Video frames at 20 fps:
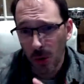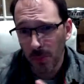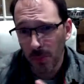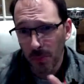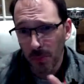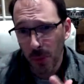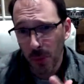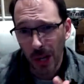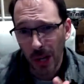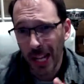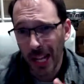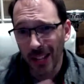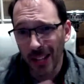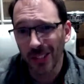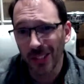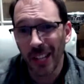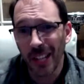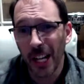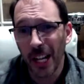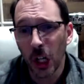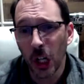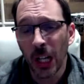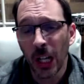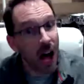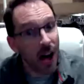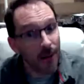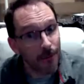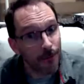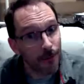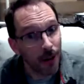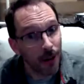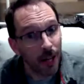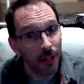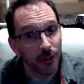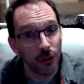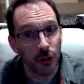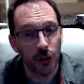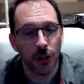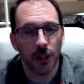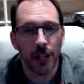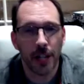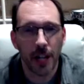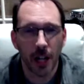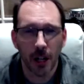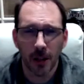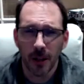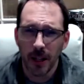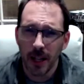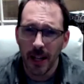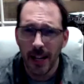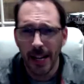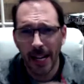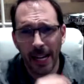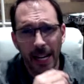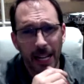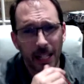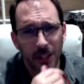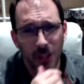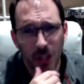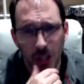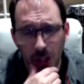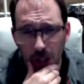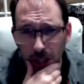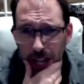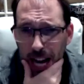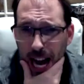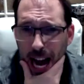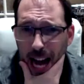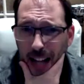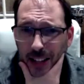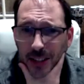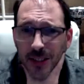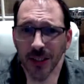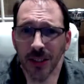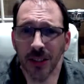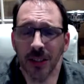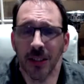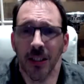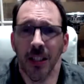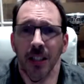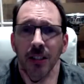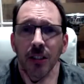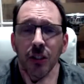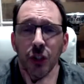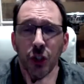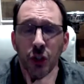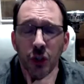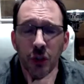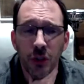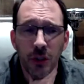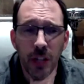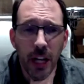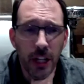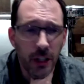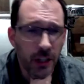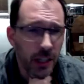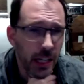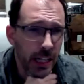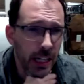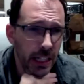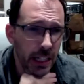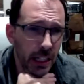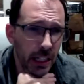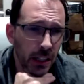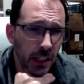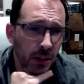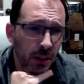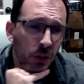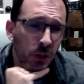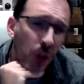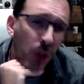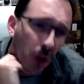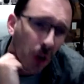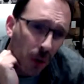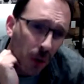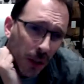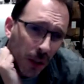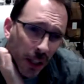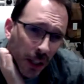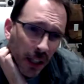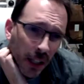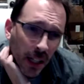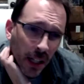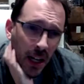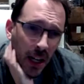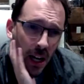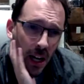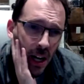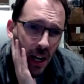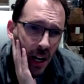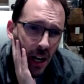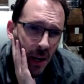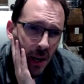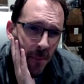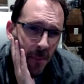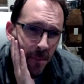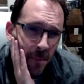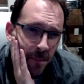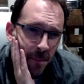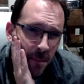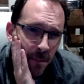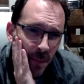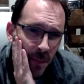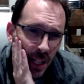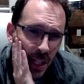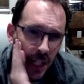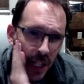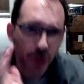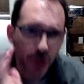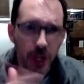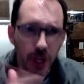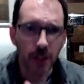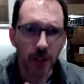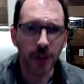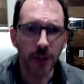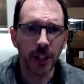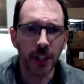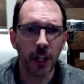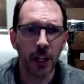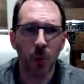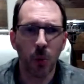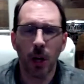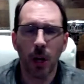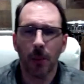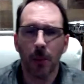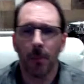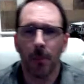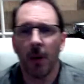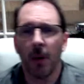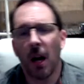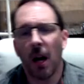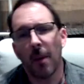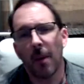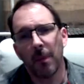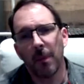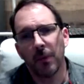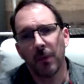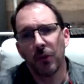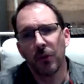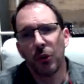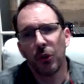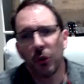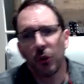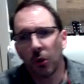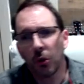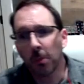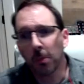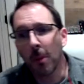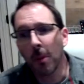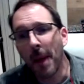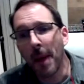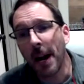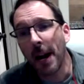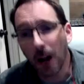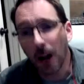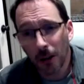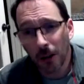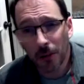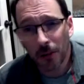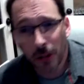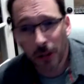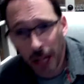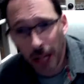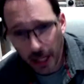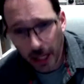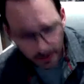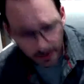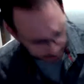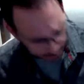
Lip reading: broadcast later. Not fun to your ear and to your cats. Just not a good idea. So here's the other thing that you want to do to prepare. Okay,